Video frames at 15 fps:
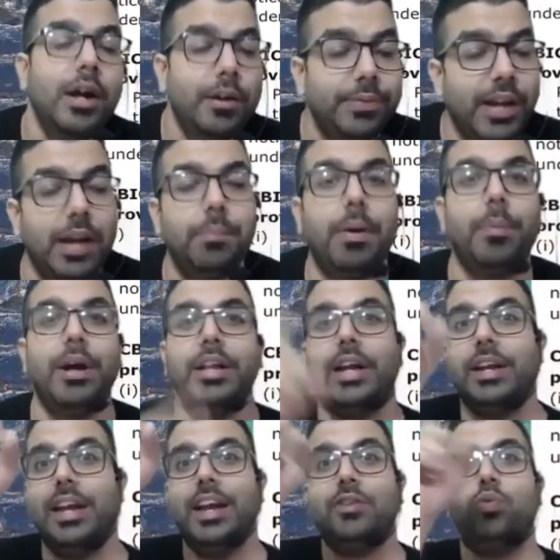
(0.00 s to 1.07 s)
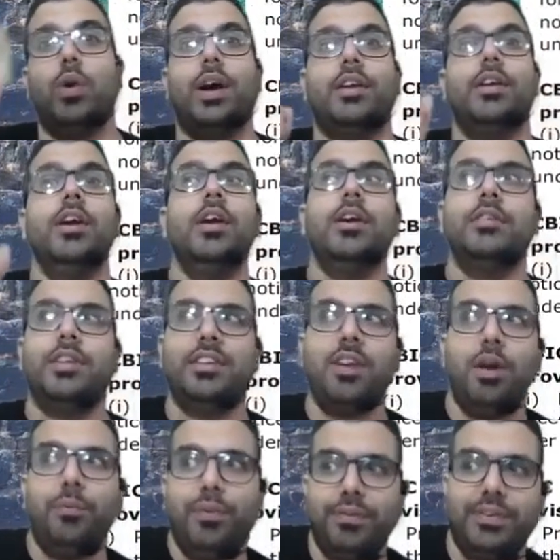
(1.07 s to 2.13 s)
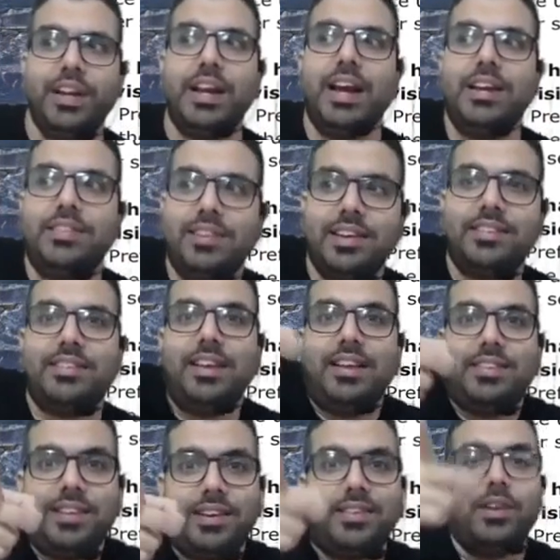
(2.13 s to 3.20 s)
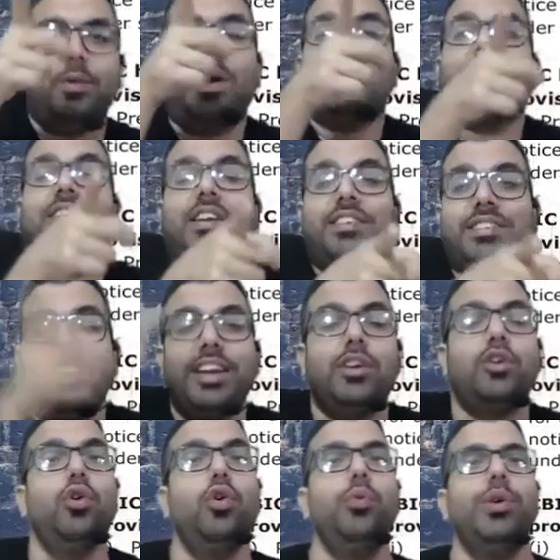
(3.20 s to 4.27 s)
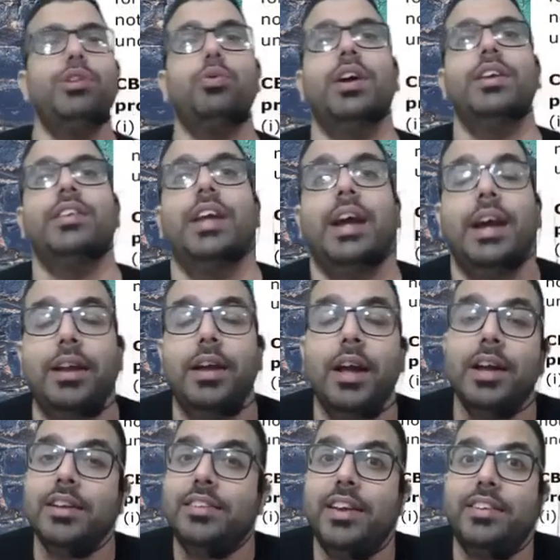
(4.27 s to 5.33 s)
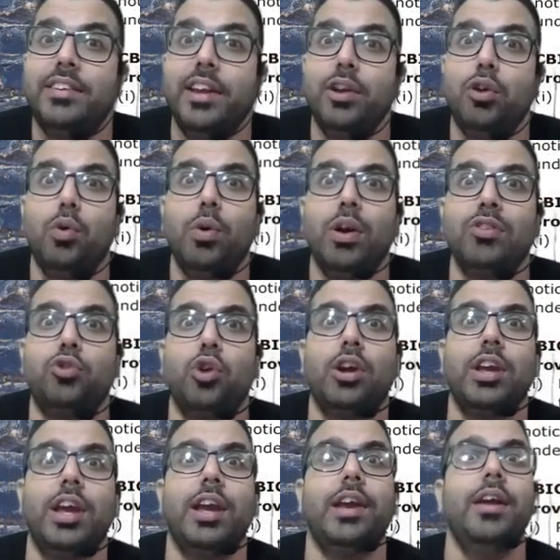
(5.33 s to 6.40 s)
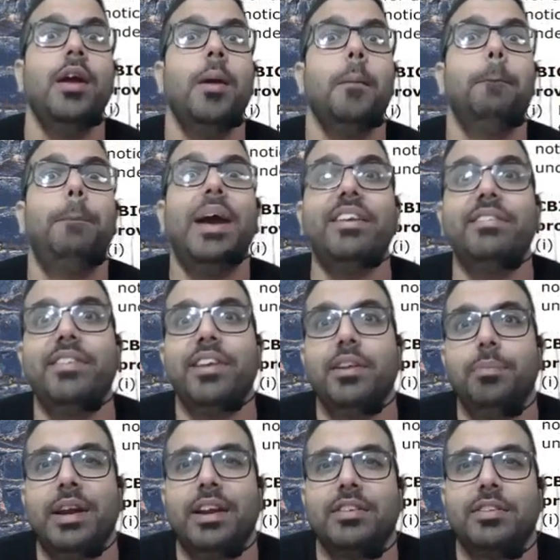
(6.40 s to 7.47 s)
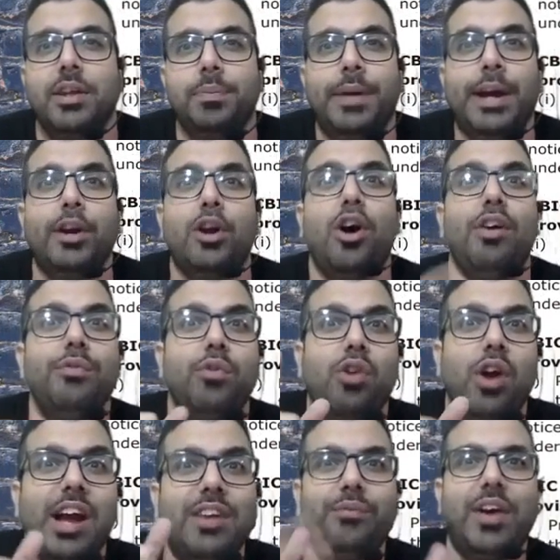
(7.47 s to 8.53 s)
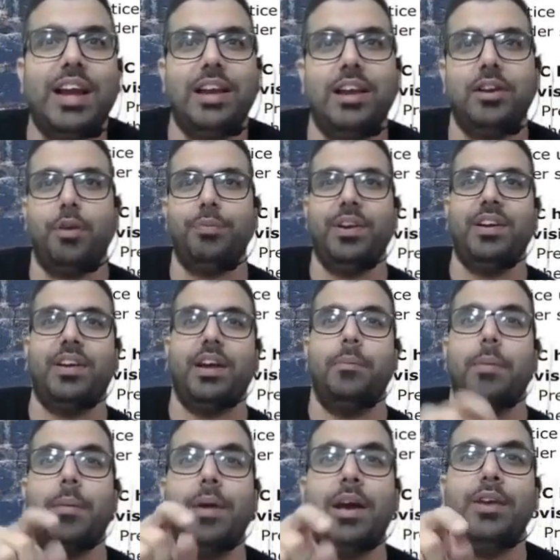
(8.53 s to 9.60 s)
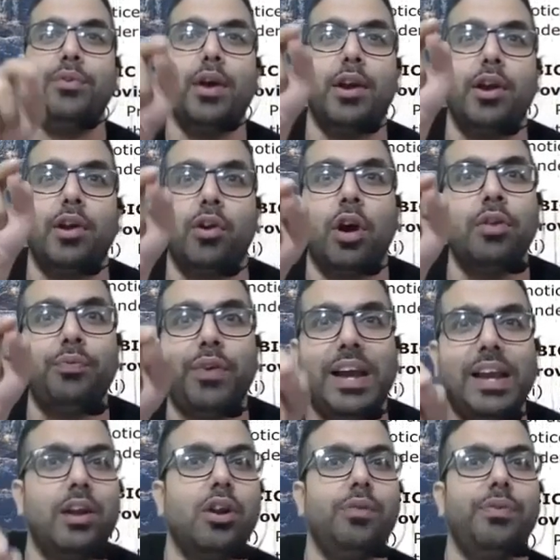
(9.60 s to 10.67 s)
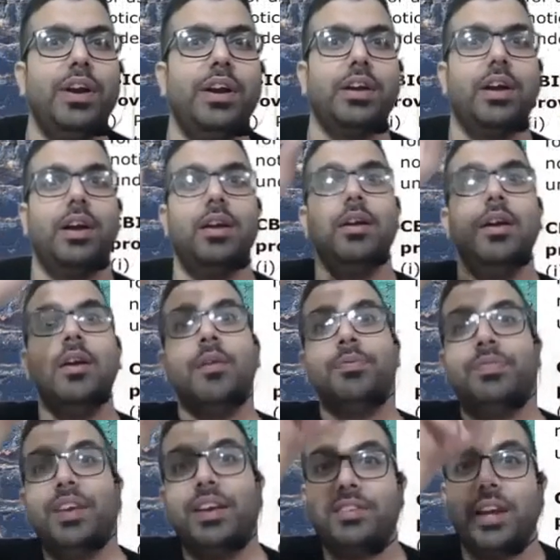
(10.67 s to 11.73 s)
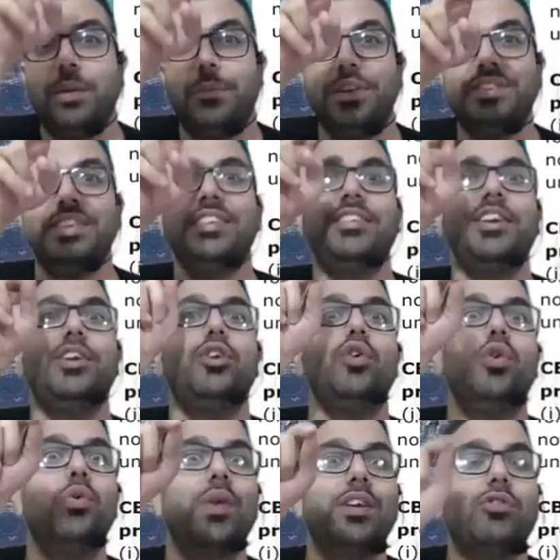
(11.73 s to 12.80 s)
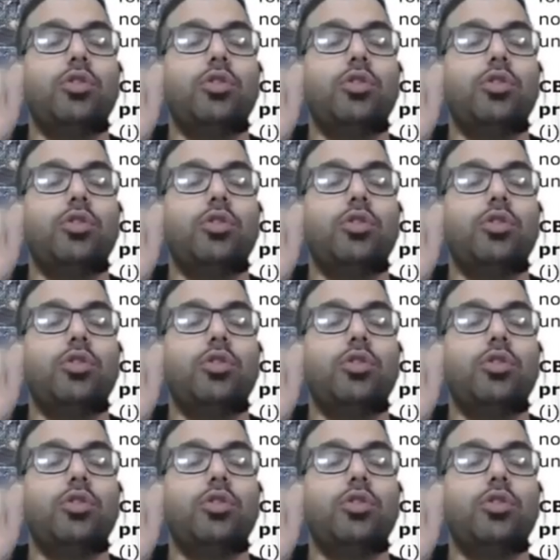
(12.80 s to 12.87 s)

Then Baba, the next one, section of 59, 60, 61, 62 which was there, 62 was talking best judgment assessment of non-filer of return. Baba, if you are a non-filer of return, section number 62 was